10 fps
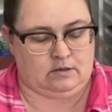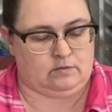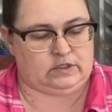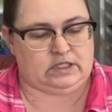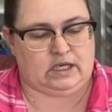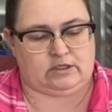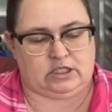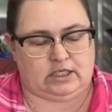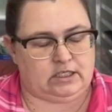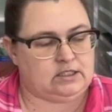we'll see how she
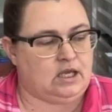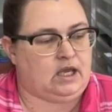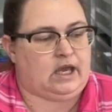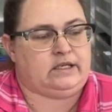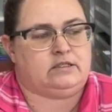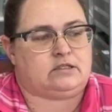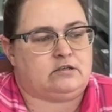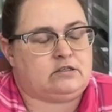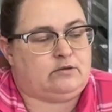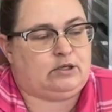does. I had to
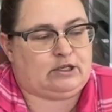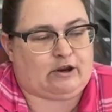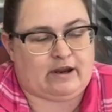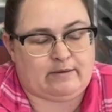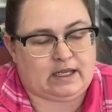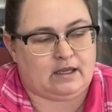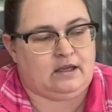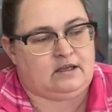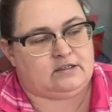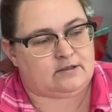start subscribing.
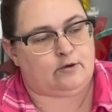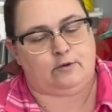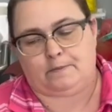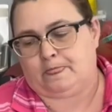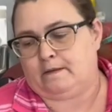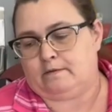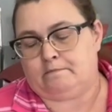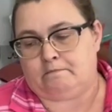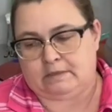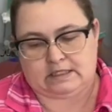So
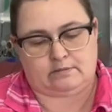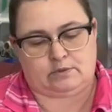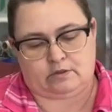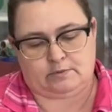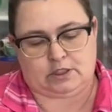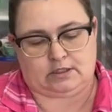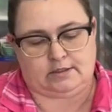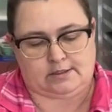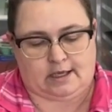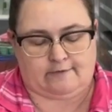my
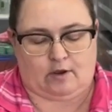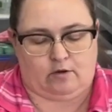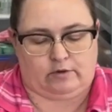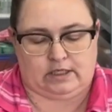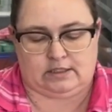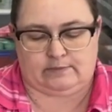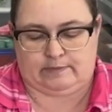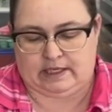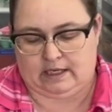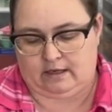subscriptions have always
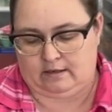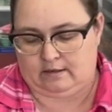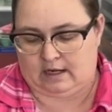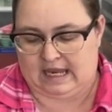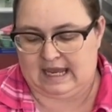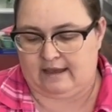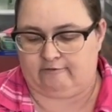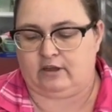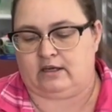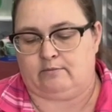been, I have
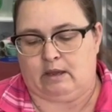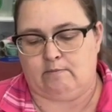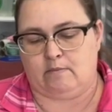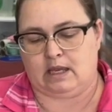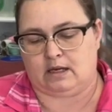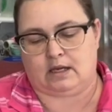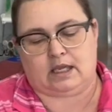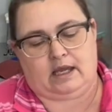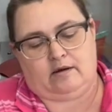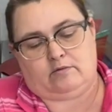kind of my main
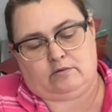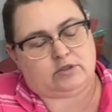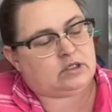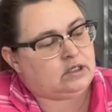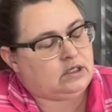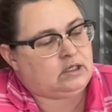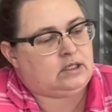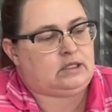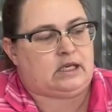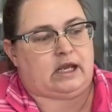account
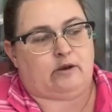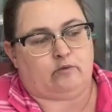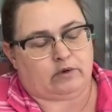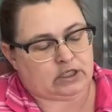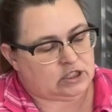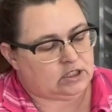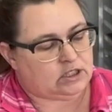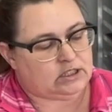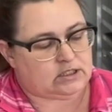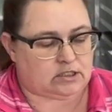that I
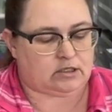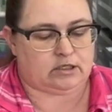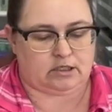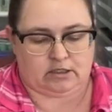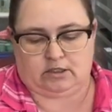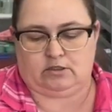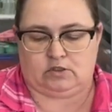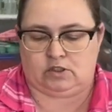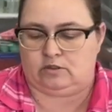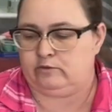originally started on
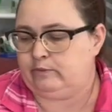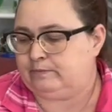YouTube,